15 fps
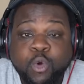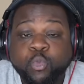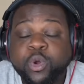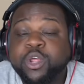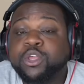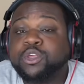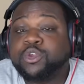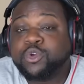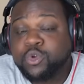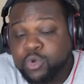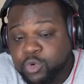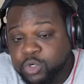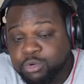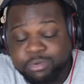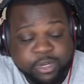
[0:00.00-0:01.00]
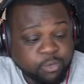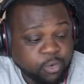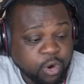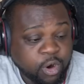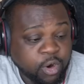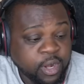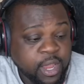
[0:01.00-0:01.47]
What are you doing
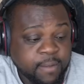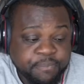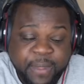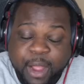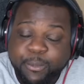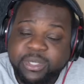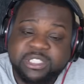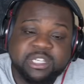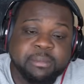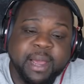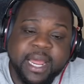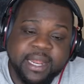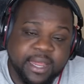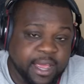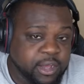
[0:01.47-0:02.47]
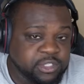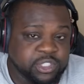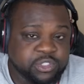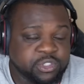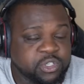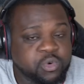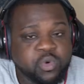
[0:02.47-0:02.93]
wrong? Not what somebody else
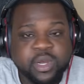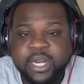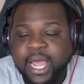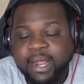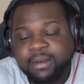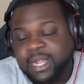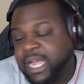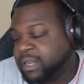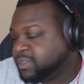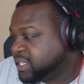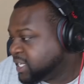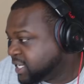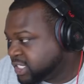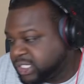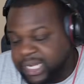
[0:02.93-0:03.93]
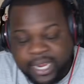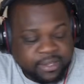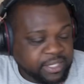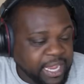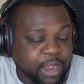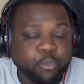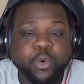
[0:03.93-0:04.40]
is doing, not this,
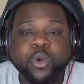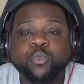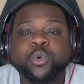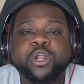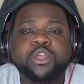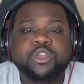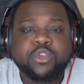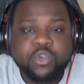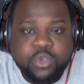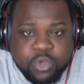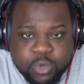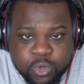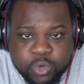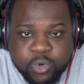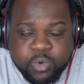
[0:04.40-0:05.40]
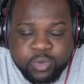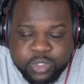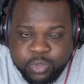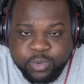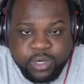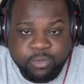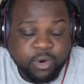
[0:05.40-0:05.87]
not that. What are you
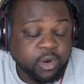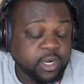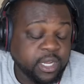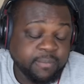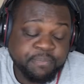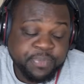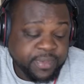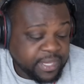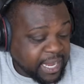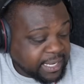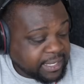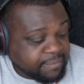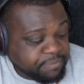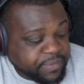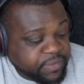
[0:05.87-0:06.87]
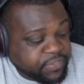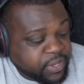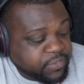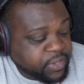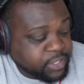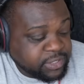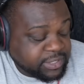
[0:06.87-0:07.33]
doing wrong? Like
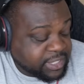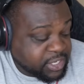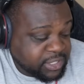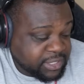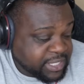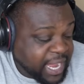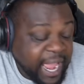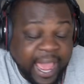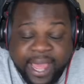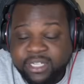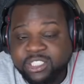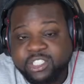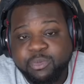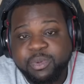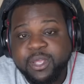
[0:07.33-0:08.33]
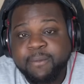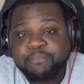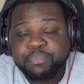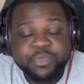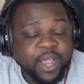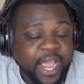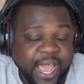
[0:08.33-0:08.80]
there has to be.
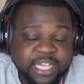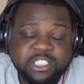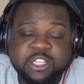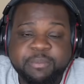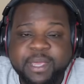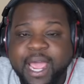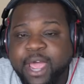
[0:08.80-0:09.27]
There has to be.